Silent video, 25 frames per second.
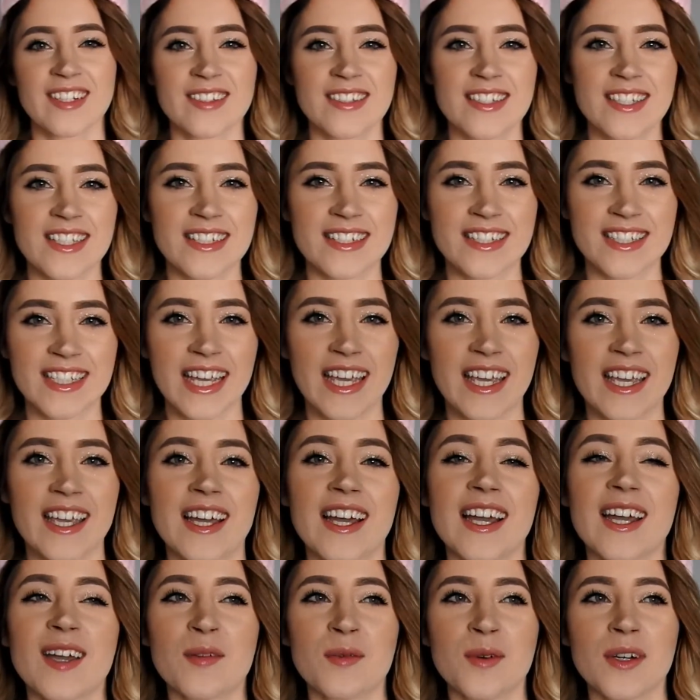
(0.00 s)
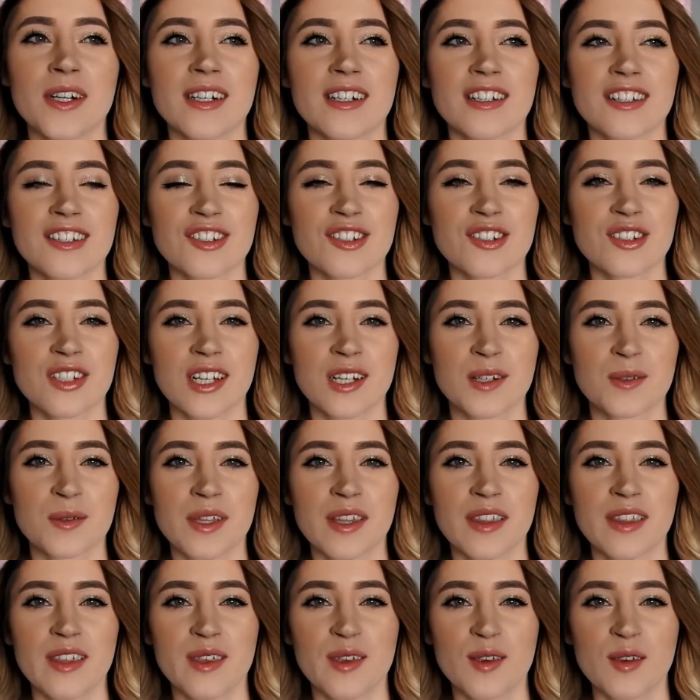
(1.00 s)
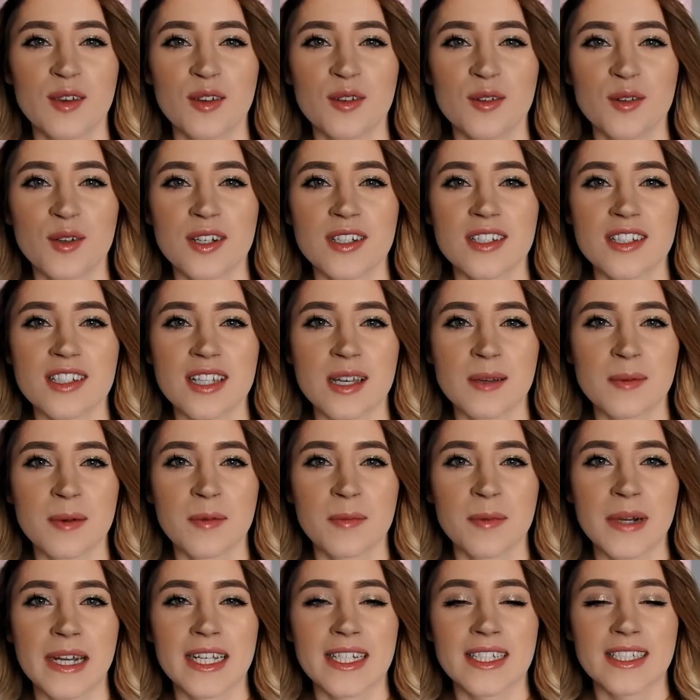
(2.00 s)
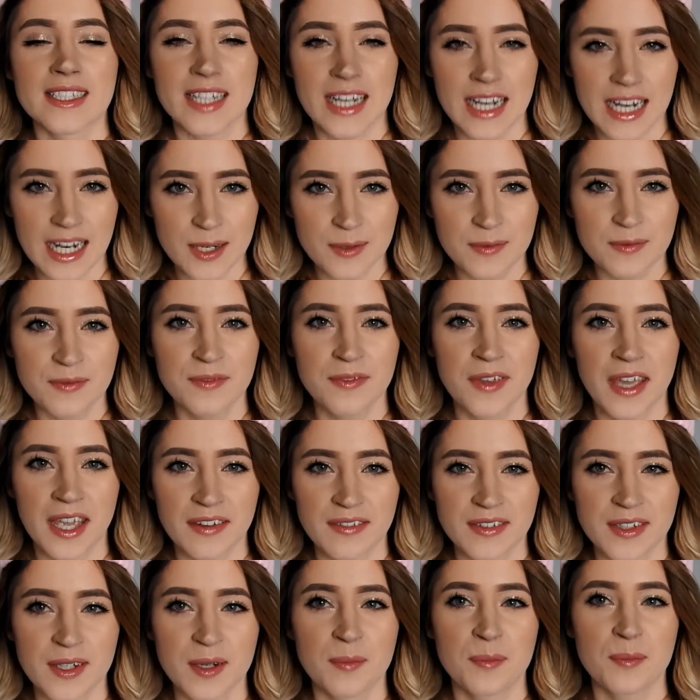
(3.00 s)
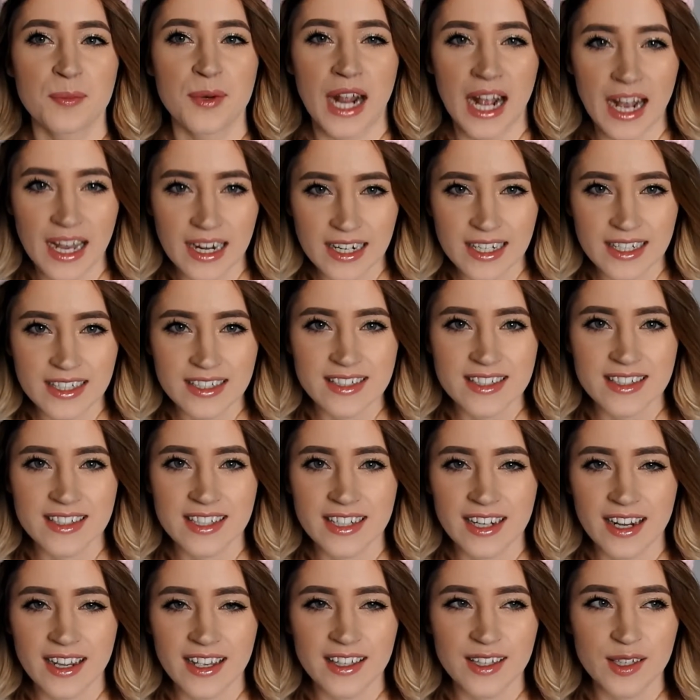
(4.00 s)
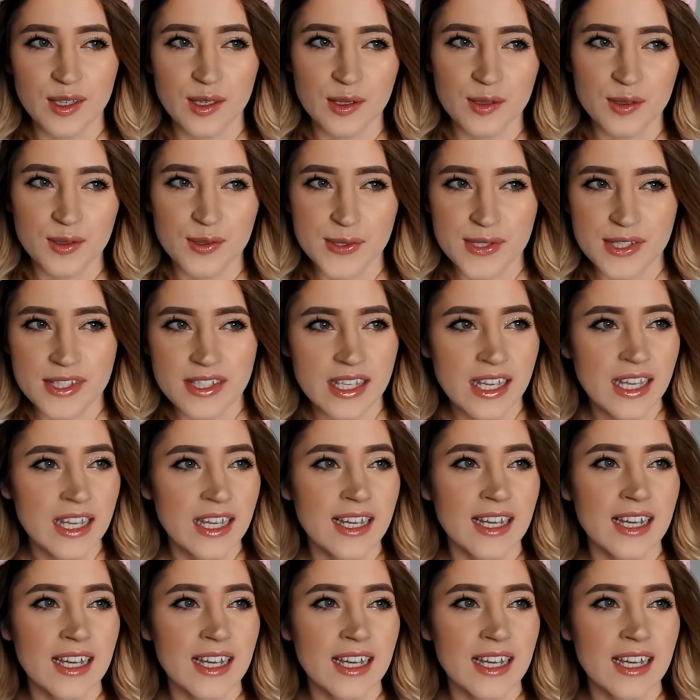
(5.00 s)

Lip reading: Today I will share with you some of my top favorite products that I use,